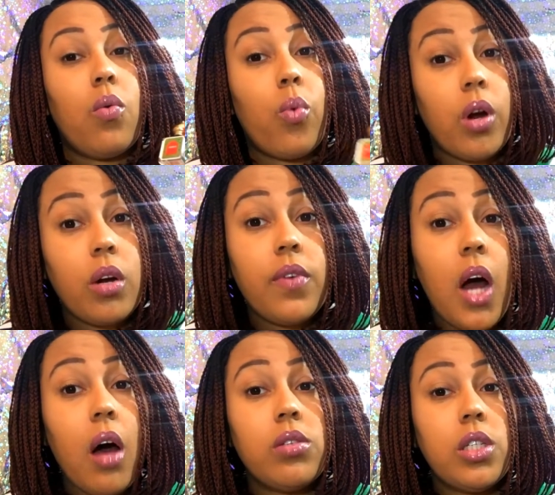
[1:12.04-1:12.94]
word of
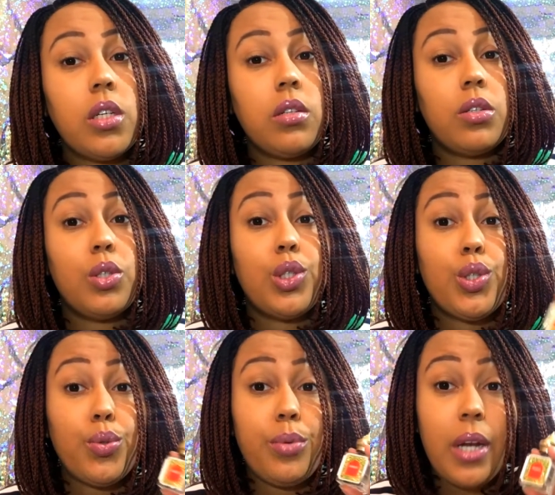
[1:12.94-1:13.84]
caution,
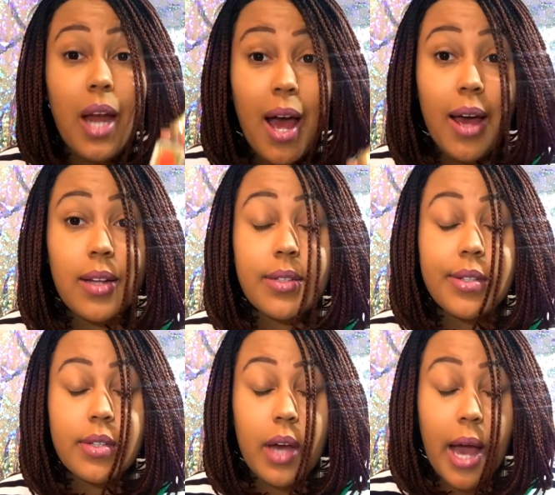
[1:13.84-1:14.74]
do
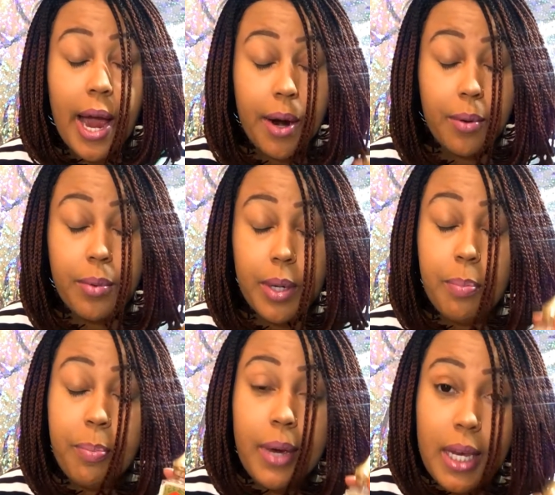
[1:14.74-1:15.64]
not, I
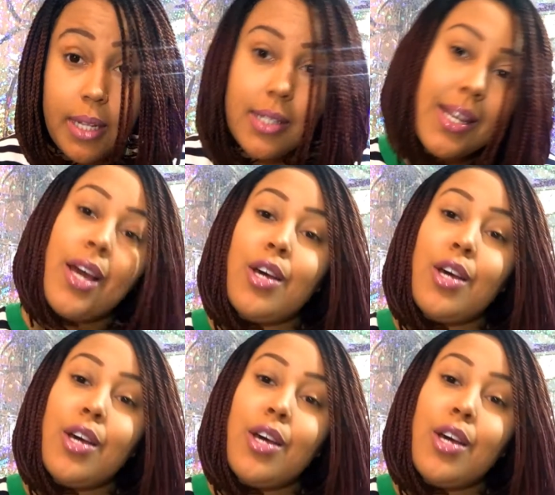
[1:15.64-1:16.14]
repeat,